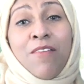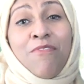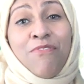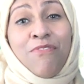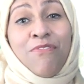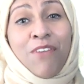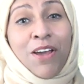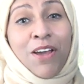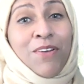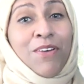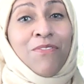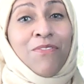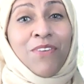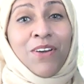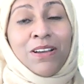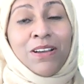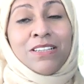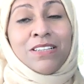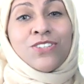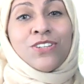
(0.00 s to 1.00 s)
very,
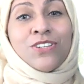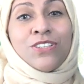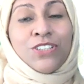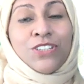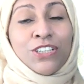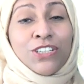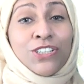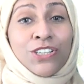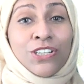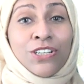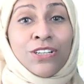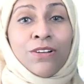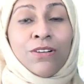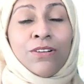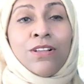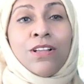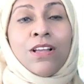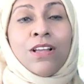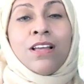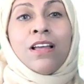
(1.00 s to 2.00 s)
very
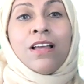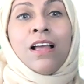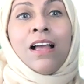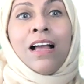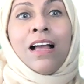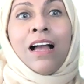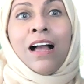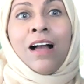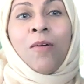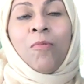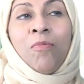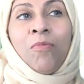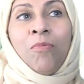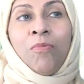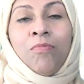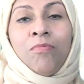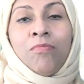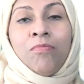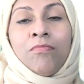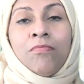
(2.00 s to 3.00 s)
traditional uh,
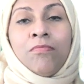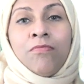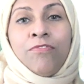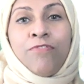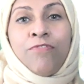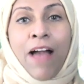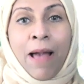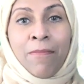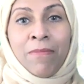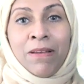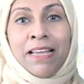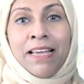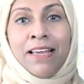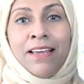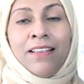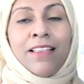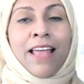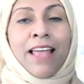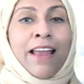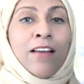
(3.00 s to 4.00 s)

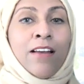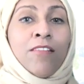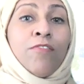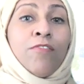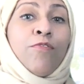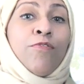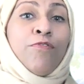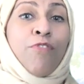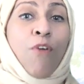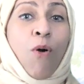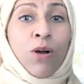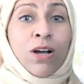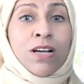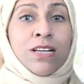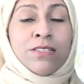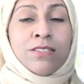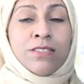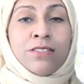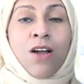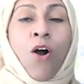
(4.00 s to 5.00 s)
family that
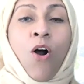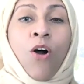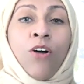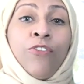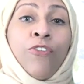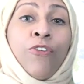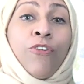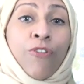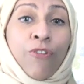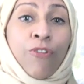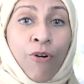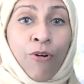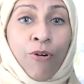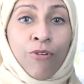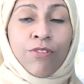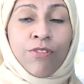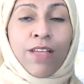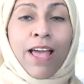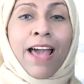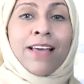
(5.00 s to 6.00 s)
focused on
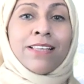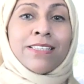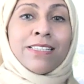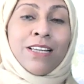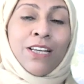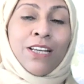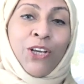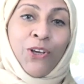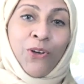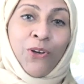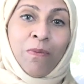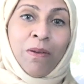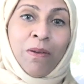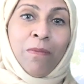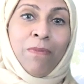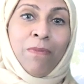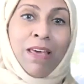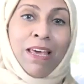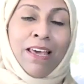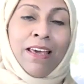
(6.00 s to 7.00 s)
growth as a human
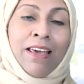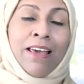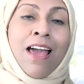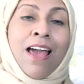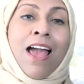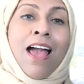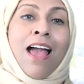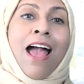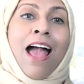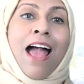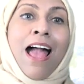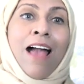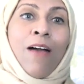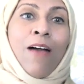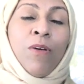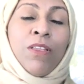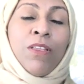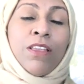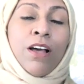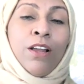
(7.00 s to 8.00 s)
being
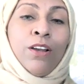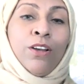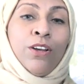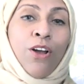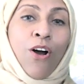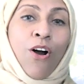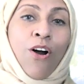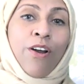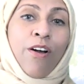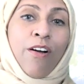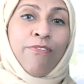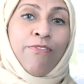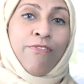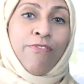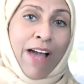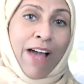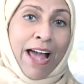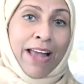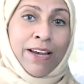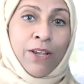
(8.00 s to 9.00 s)
with a lot of
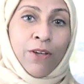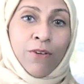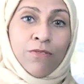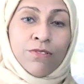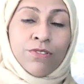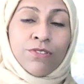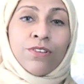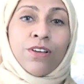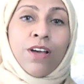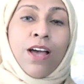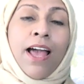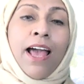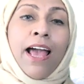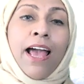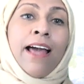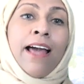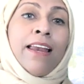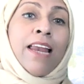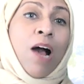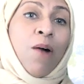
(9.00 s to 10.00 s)
values.
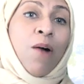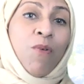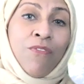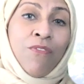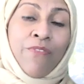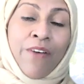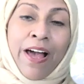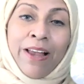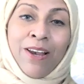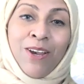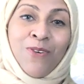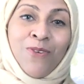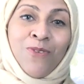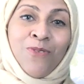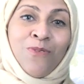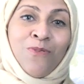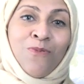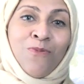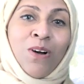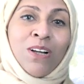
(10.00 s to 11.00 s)
And our
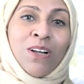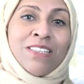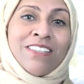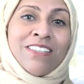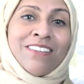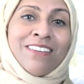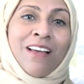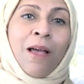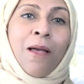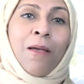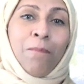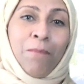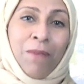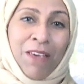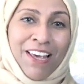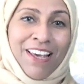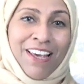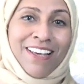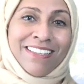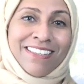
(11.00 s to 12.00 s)
value was
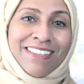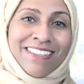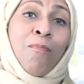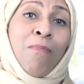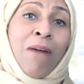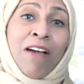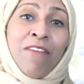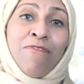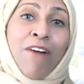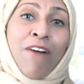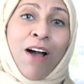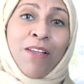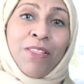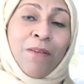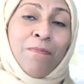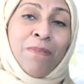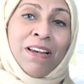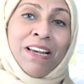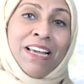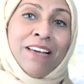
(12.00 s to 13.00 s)
peace. My
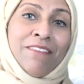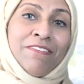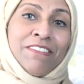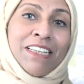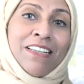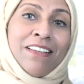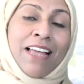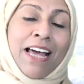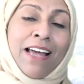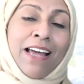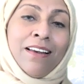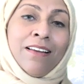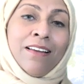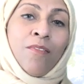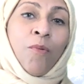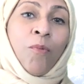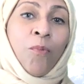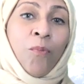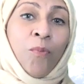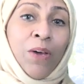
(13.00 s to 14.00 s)
father believed that
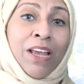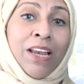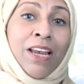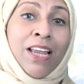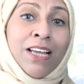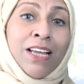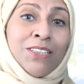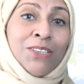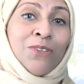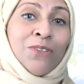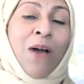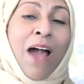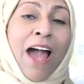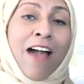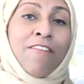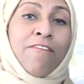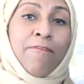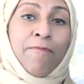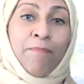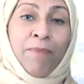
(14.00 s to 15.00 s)
we need to
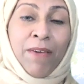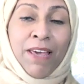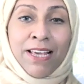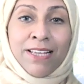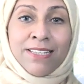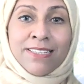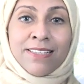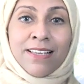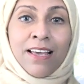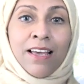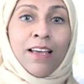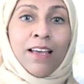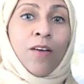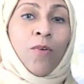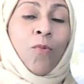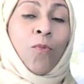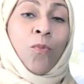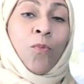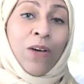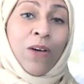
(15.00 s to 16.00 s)
have peace
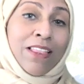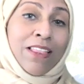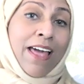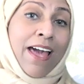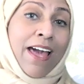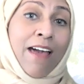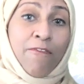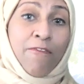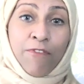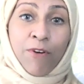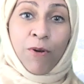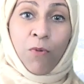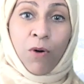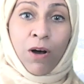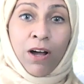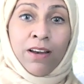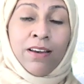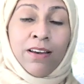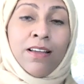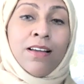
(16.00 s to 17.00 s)
with
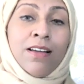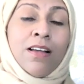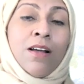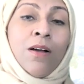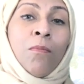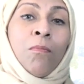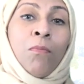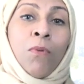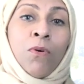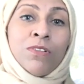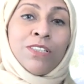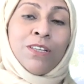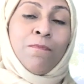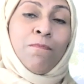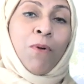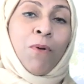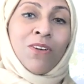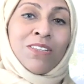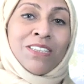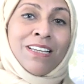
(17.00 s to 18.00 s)
everyone, most
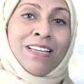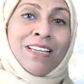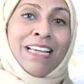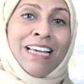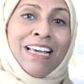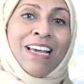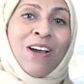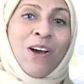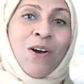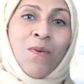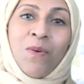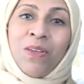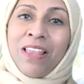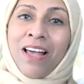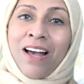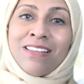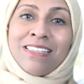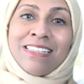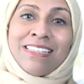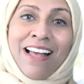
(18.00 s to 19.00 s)
importantly with
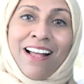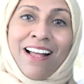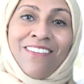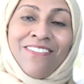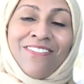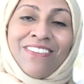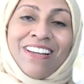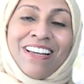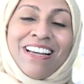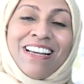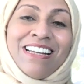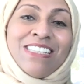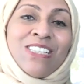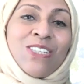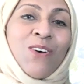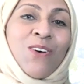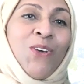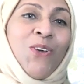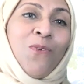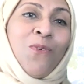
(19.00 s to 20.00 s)
ourselves.
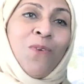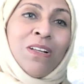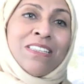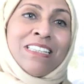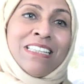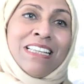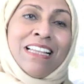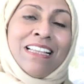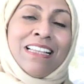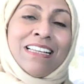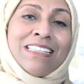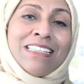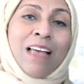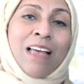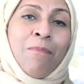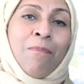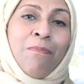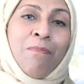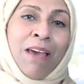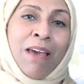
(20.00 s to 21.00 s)
So you will see this
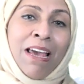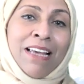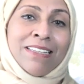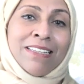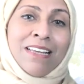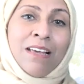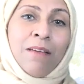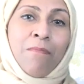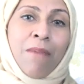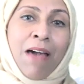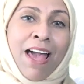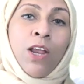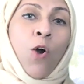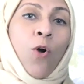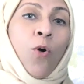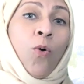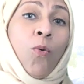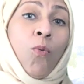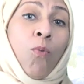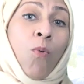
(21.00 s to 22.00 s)
amazing man
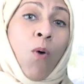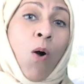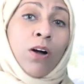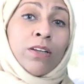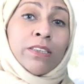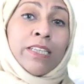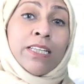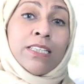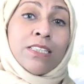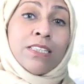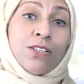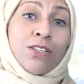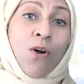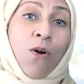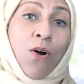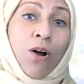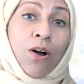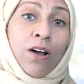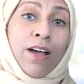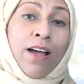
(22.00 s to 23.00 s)
who walked his
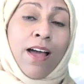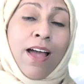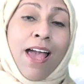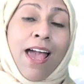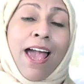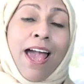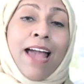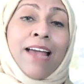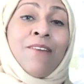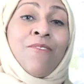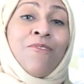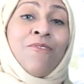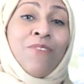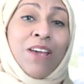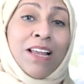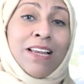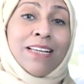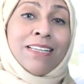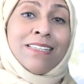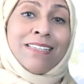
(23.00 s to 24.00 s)
talk and
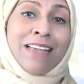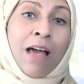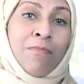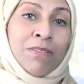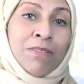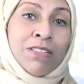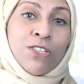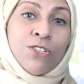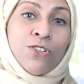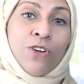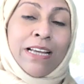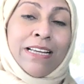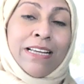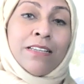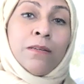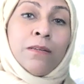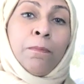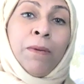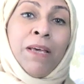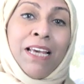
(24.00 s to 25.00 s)
really
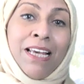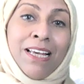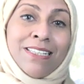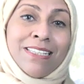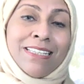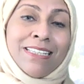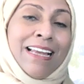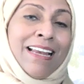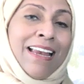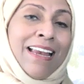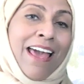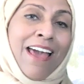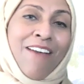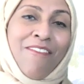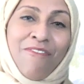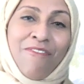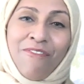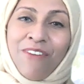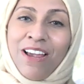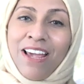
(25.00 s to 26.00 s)
demonstrated peace in
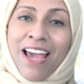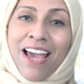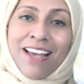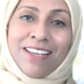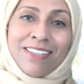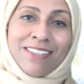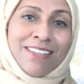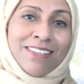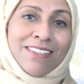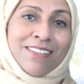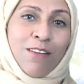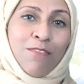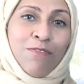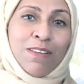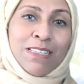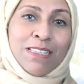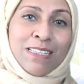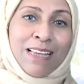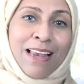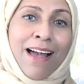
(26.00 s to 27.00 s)
every essence of
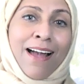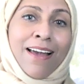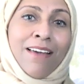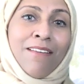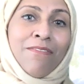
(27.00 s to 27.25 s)
his life.